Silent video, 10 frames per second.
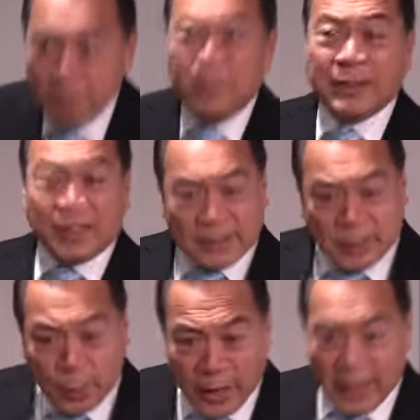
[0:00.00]
But that's
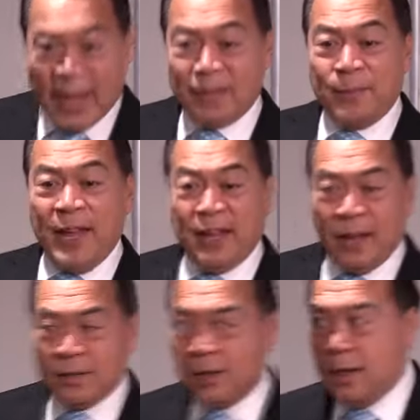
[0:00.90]
the way God made
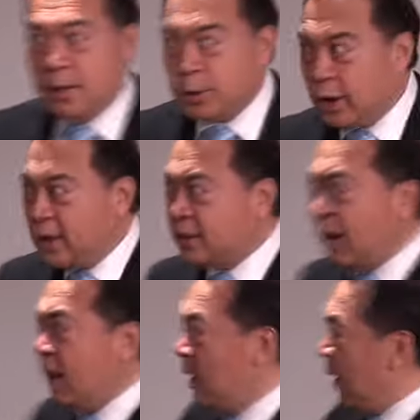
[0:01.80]
us. So he's
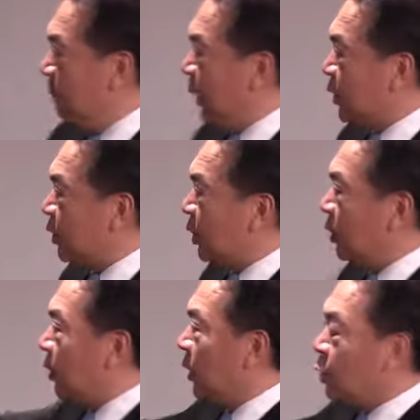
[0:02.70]
saying, because you
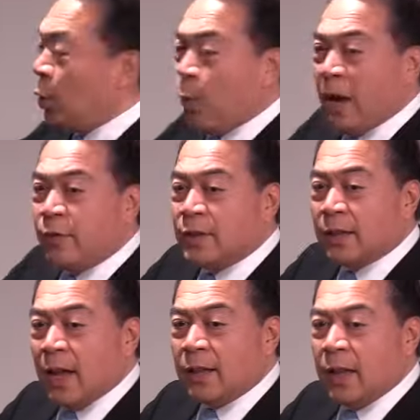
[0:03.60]
know that your wife is
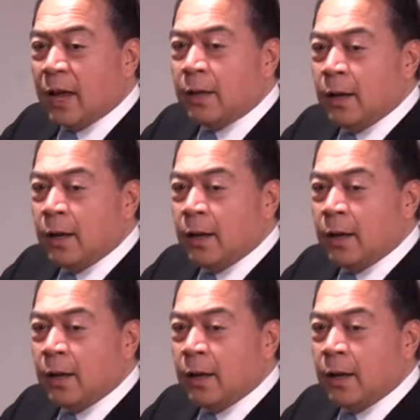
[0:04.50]
like that,